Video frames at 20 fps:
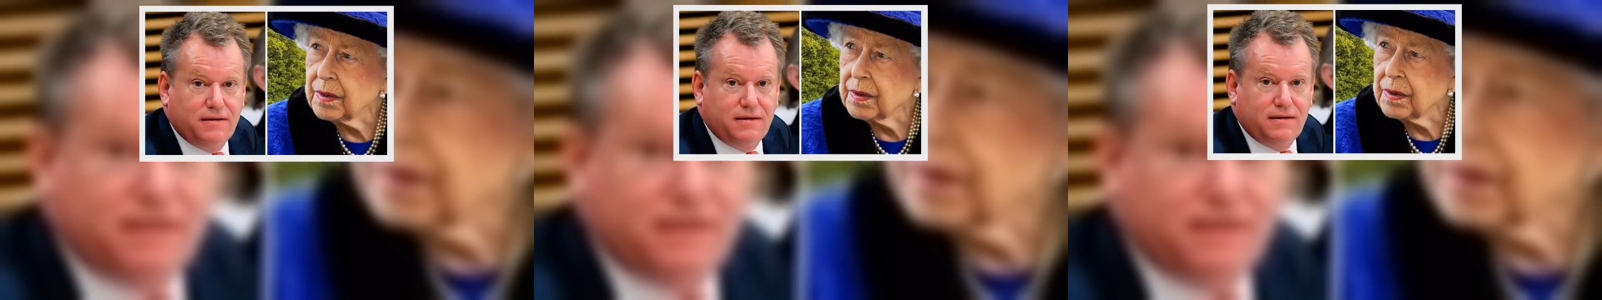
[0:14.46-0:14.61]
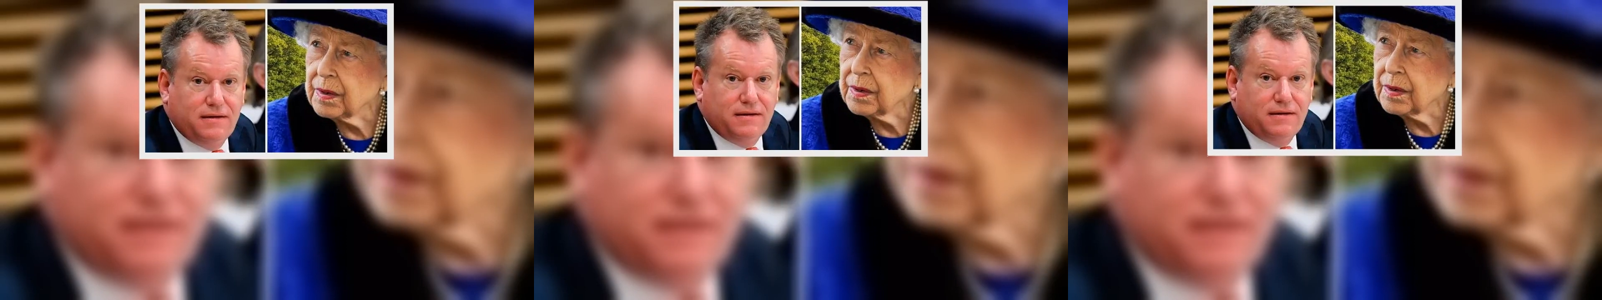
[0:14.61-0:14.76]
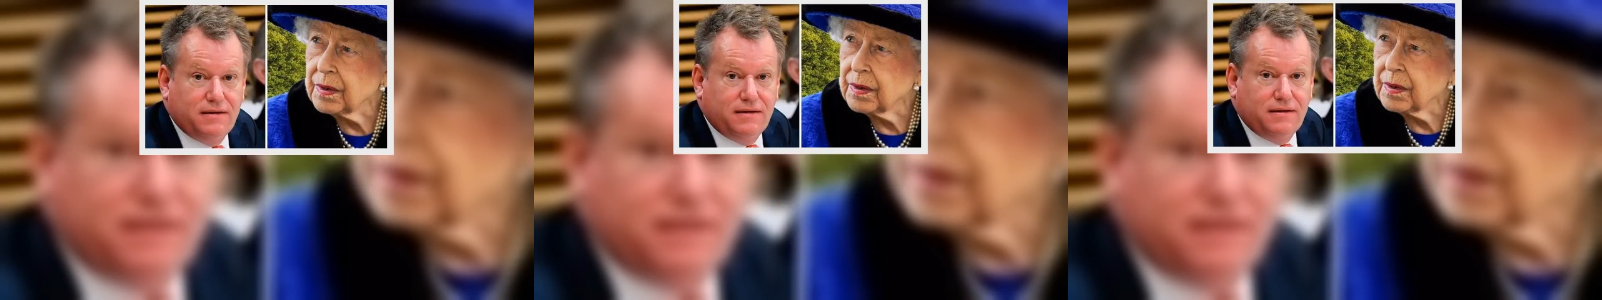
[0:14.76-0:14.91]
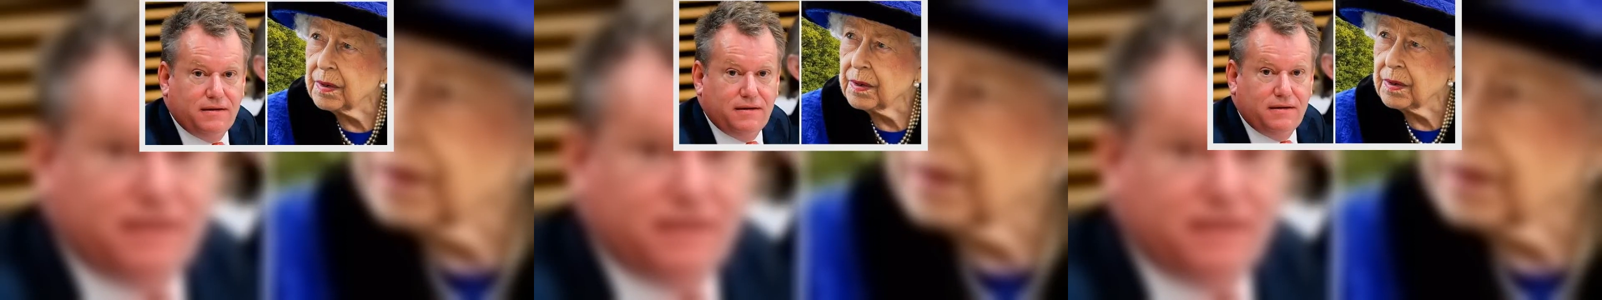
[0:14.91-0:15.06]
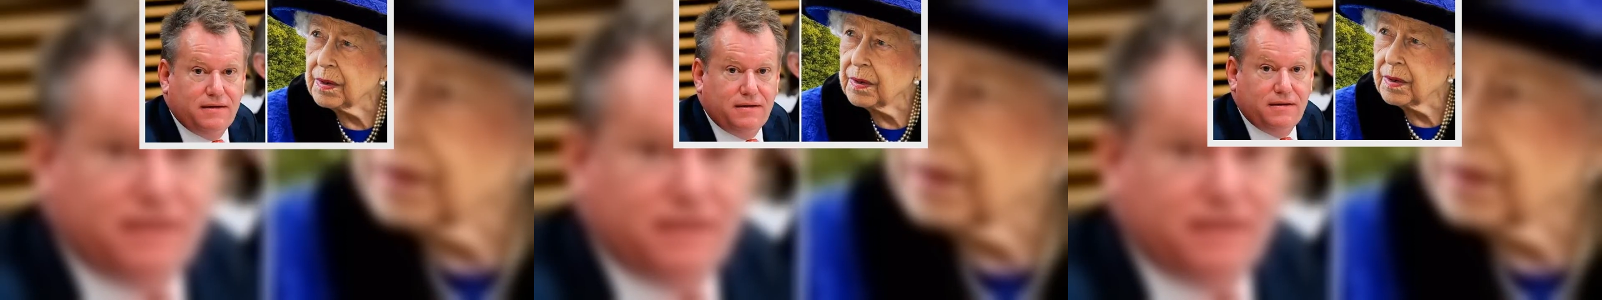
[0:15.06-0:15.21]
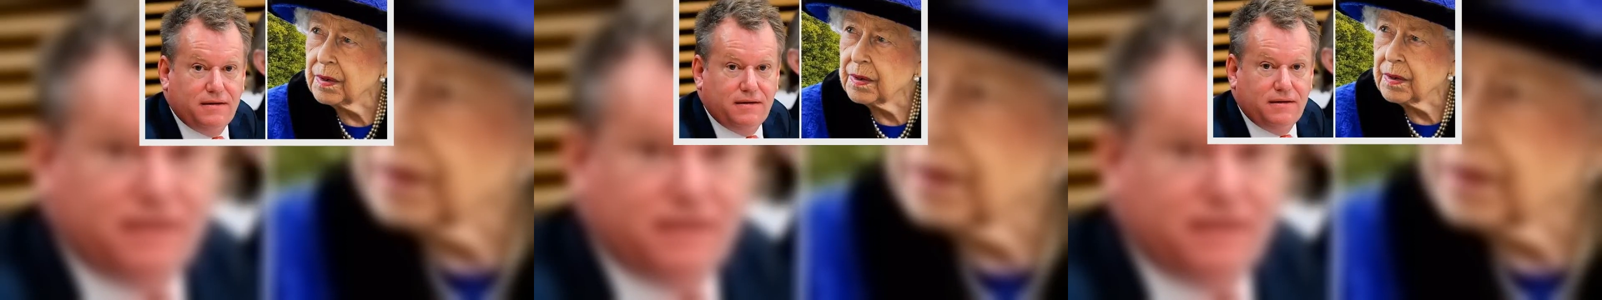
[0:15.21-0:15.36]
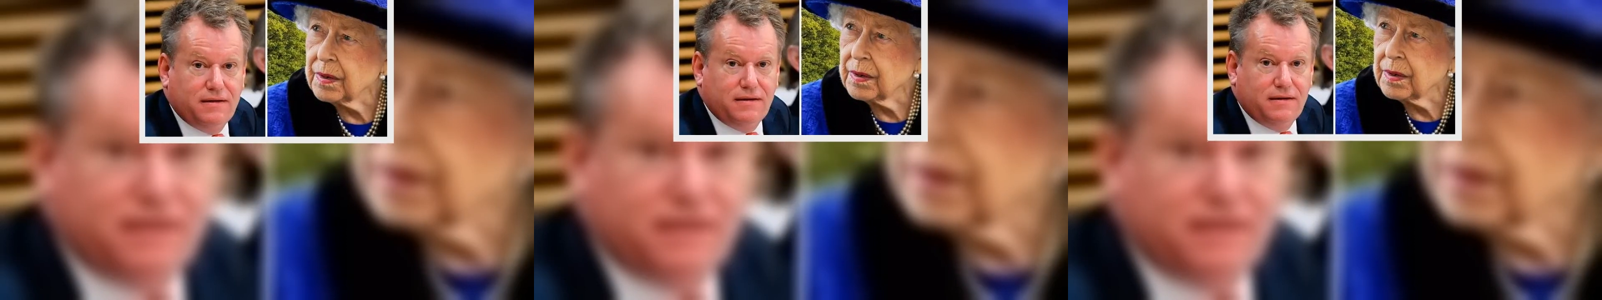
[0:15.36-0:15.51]

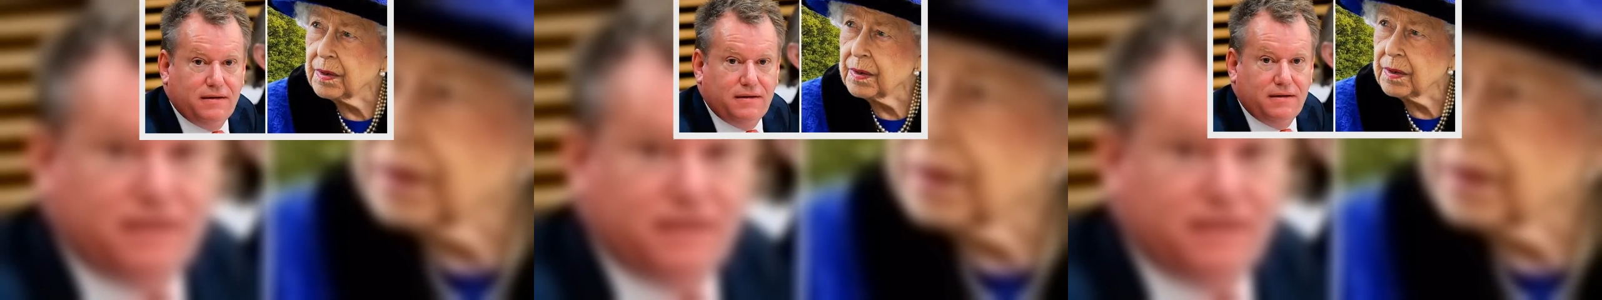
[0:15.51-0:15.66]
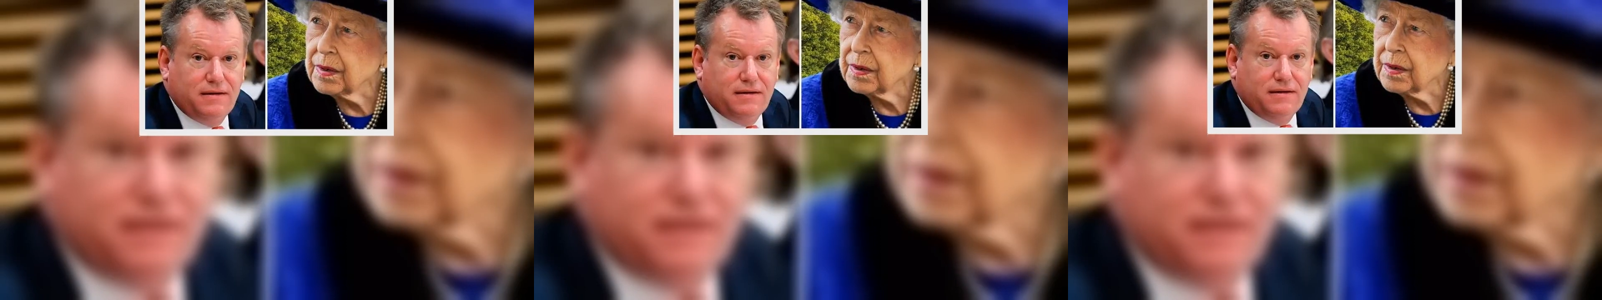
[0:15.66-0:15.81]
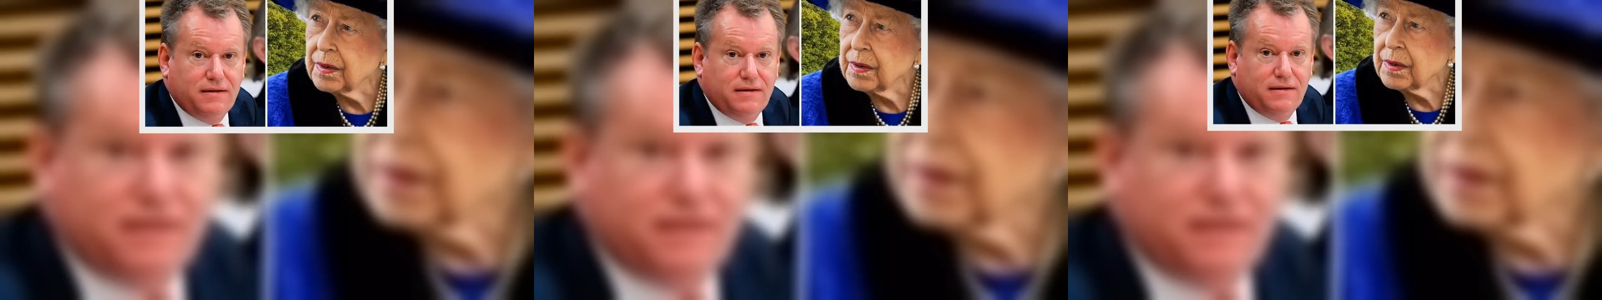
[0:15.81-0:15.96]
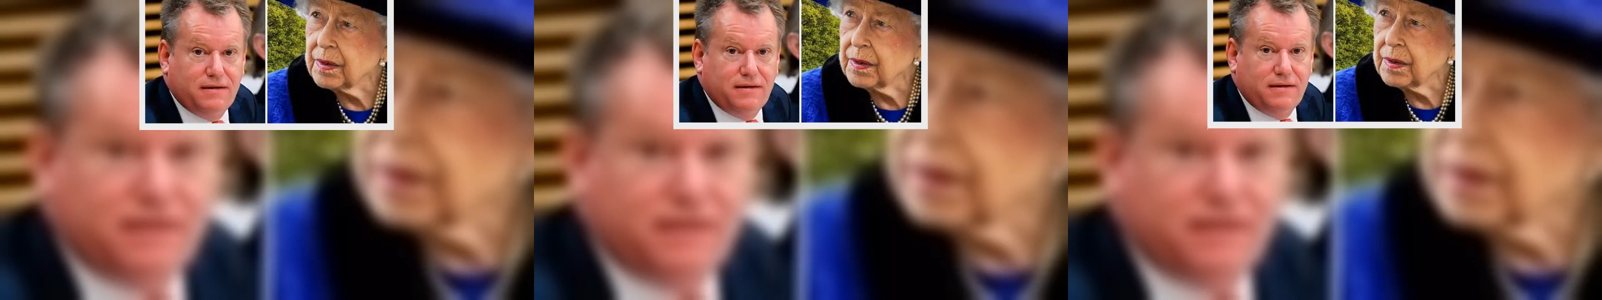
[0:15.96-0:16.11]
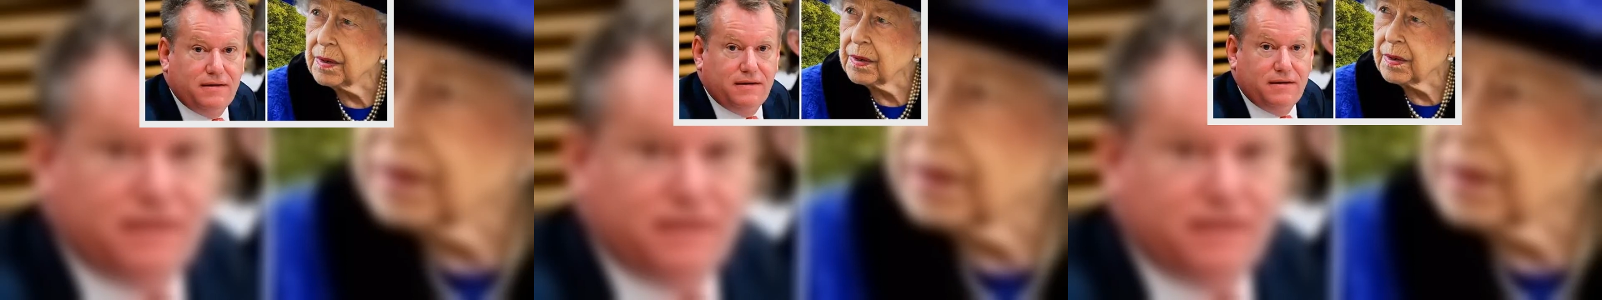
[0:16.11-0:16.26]
(silence)